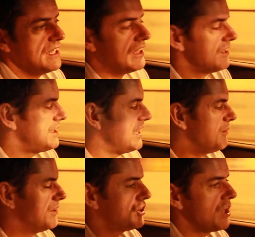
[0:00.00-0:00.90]
Now the
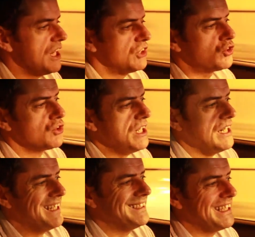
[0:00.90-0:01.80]
thing about the
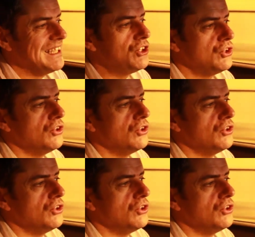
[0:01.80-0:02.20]
A3 is it